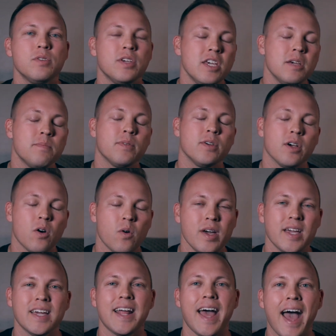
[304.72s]
you keep
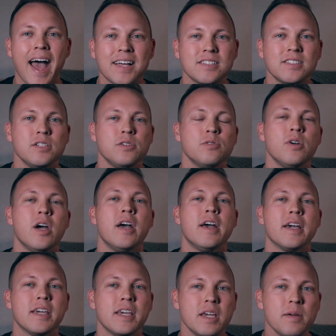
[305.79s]
going and as you
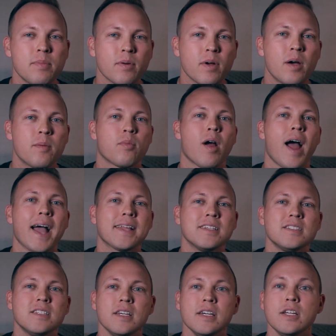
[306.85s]
keep
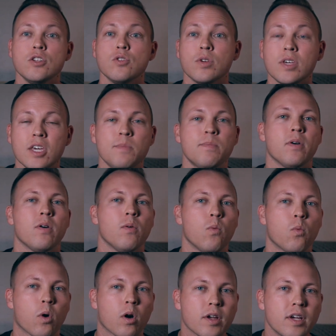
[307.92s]
practicing and you keep
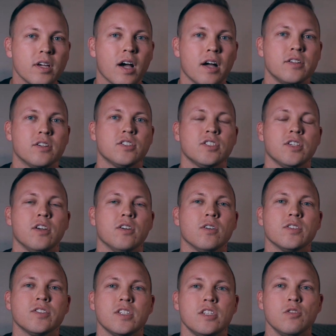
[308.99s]
working on your
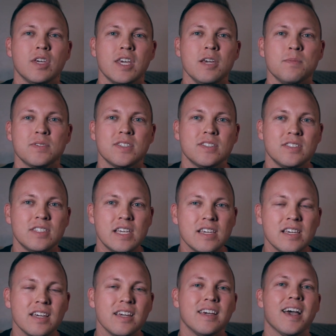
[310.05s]
skills and you keep
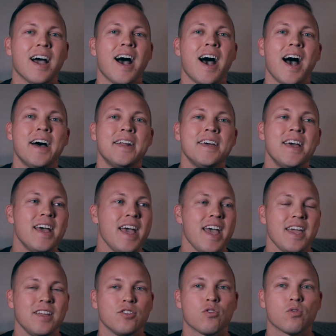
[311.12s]
seeking God
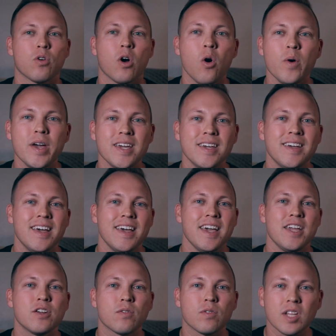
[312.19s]
and growing
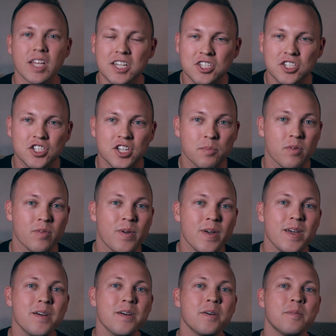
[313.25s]
in your relationship with
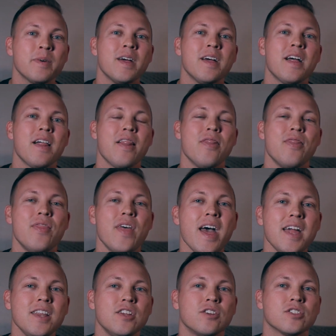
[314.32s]
him,
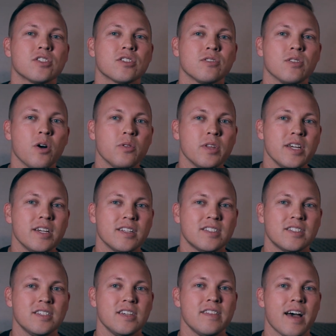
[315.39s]
then you're slowly going to
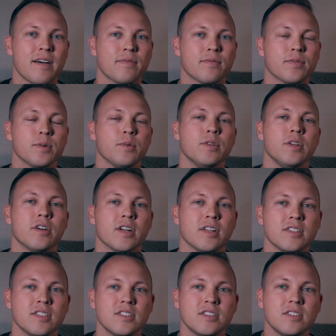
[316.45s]
see that fruit. You're
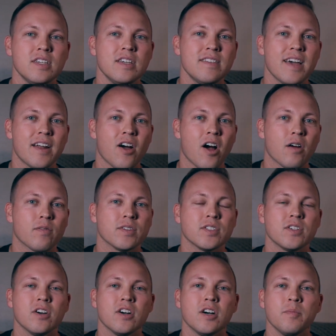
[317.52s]
going to see that
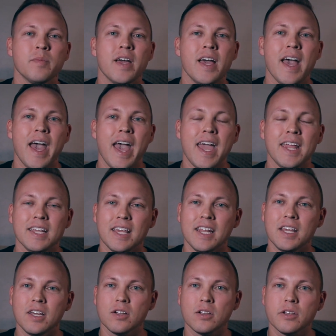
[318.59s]
harvest come, and
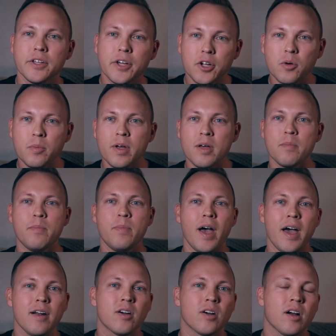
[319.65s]
getting a little bit
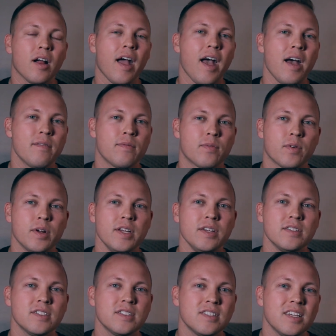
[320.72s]
better
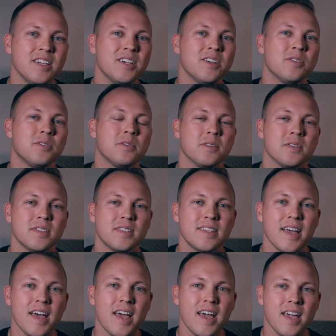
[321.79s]
every single
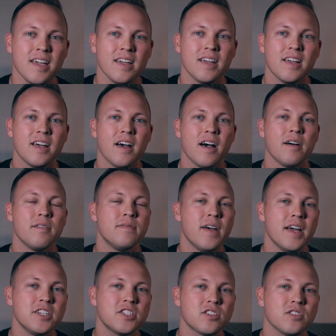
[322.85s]
day
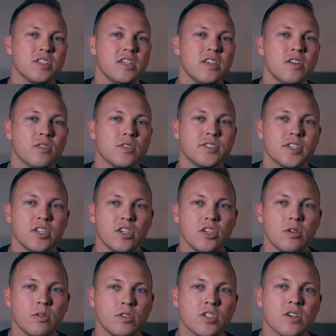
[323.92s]
eventually yields a
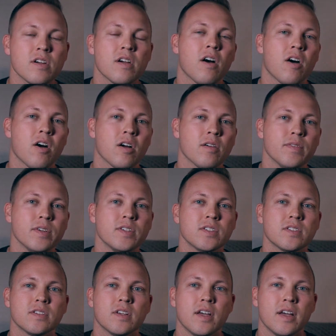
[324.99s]
huge
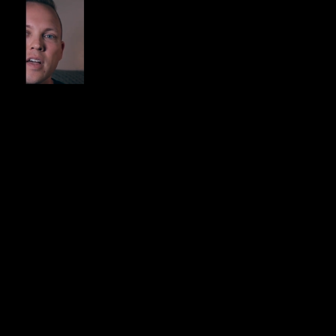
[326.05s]
harvest.